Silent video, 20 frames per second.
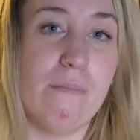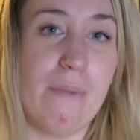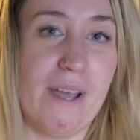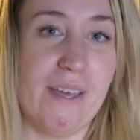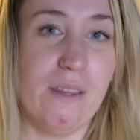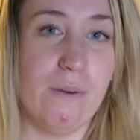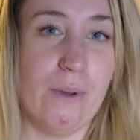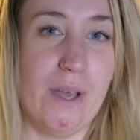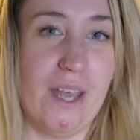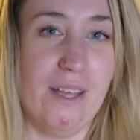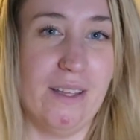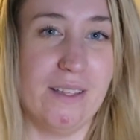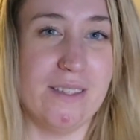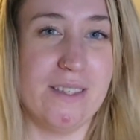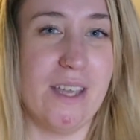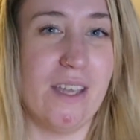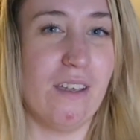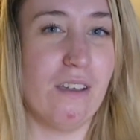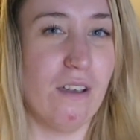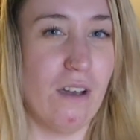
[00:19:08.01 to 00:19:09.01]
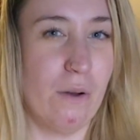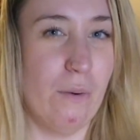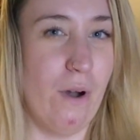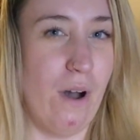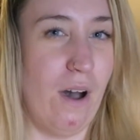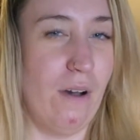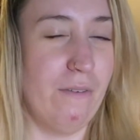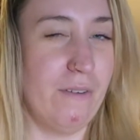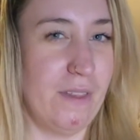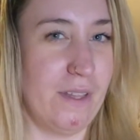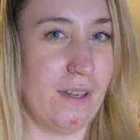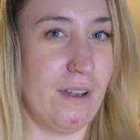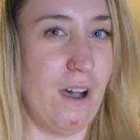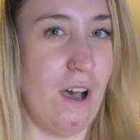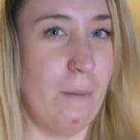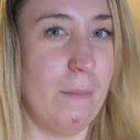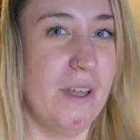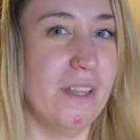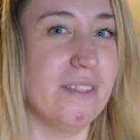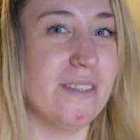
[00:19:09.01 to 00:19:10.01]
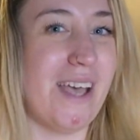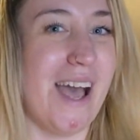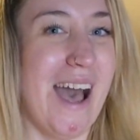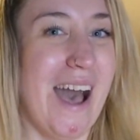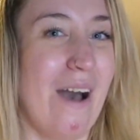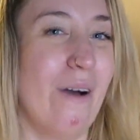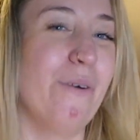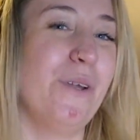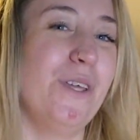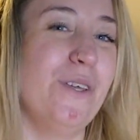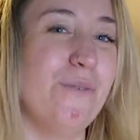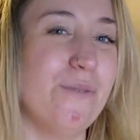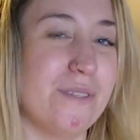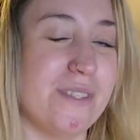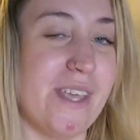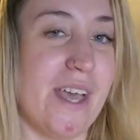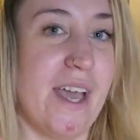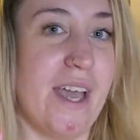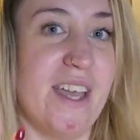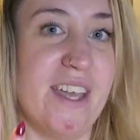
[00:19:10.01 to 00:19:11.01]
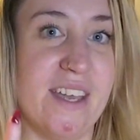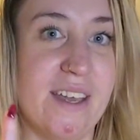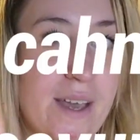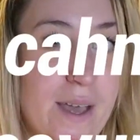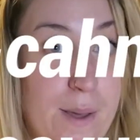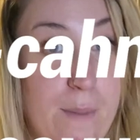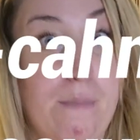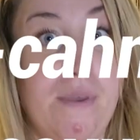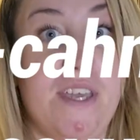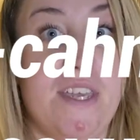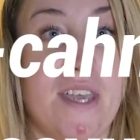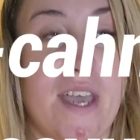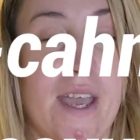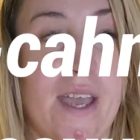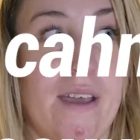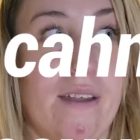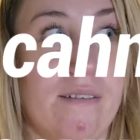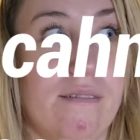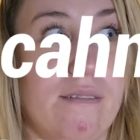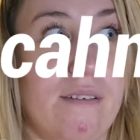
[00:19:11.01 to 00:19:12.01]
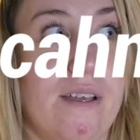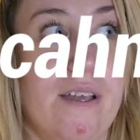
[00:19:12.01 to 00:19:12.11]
By the way, let's like go off in the comments. How do you say pecan?